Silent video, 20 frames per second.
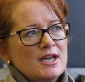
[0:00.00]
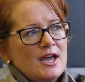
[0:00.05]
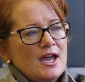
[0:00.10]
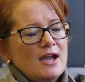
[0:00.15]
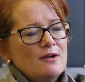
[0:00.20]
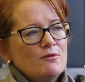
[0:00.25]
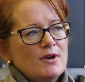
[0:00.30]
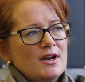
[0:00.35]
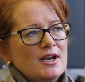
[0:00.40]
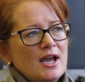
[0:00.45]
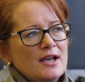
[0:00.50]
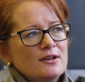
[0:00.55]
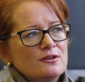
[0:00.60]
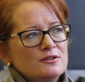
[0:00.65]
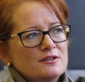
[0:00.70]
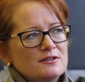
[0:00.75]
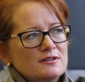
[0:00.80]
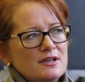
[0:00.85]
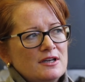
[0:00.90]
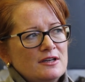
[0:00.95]
And when I
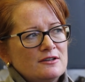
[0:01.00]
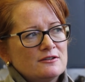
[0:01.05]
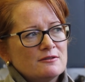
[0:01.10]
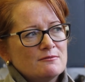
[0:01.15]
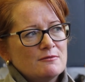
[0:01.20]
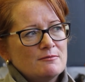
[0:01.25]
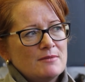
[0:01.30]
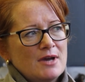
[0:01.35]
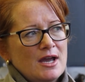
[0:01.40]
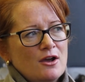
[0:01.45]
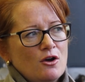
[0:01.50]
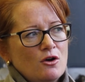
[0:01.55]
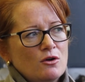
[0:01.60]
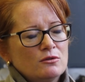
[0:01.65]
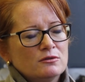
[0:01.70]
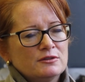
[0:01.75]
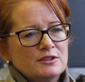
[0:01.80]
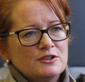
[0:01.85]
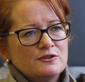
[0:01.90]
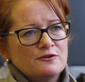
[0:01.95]
could see some of my
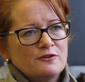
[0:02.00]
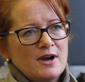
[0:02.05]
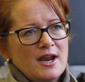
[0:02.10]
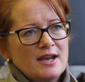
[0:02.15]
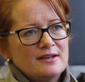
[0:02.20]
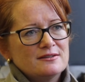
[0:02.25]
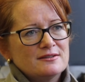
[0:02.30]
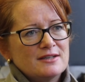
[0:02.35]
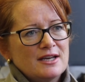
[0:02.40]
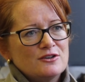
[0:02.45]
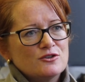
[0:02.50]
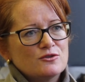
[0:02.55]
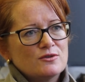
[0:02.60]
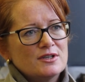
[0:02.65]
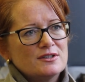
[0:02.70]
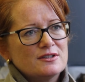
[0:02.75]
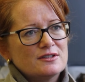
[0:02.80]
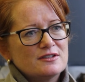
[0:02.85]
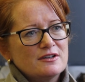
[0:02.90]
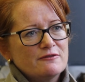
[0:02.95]
oldest friends enter
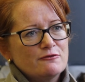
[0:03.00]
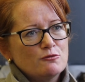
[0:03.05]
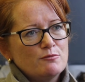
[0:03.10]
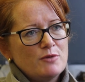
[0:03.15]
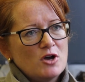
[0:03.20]
into civil